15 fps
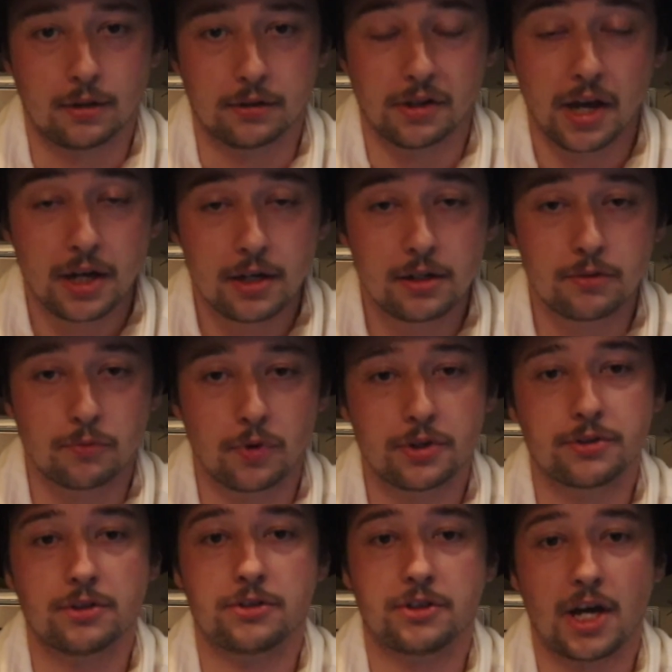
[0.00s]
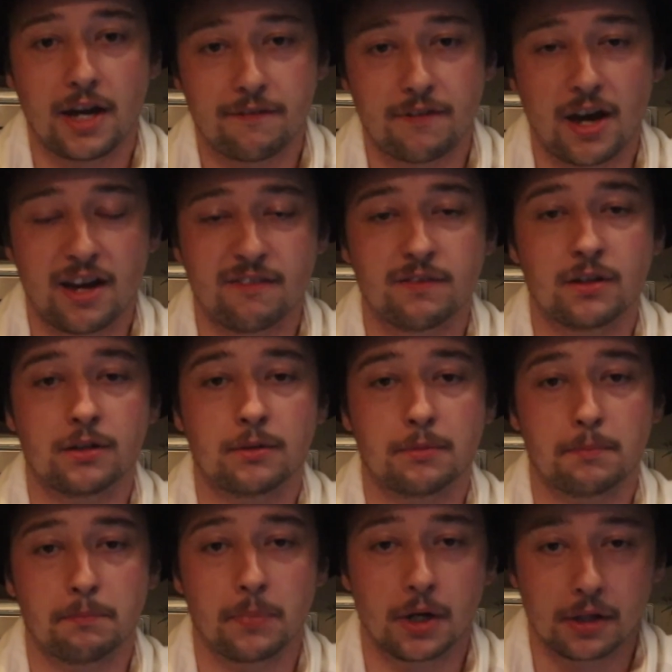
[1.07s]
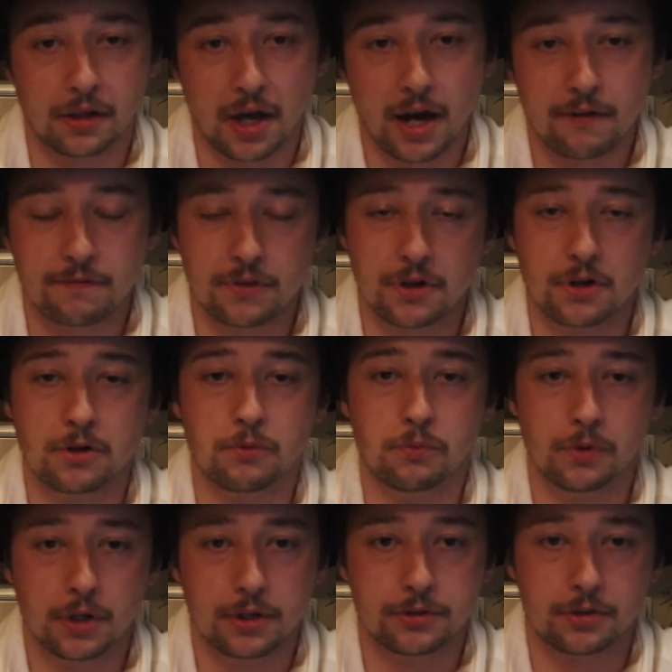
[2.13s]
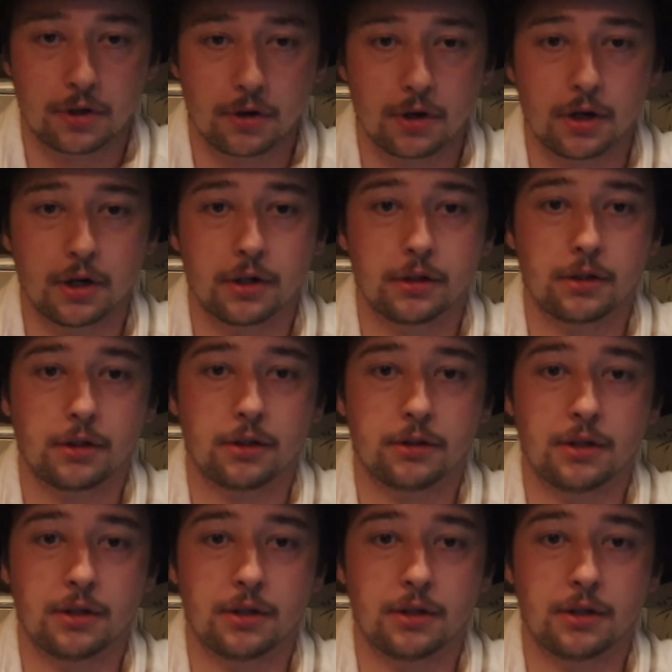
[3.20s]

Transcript: Leyden was a safe haven, but life there was hard.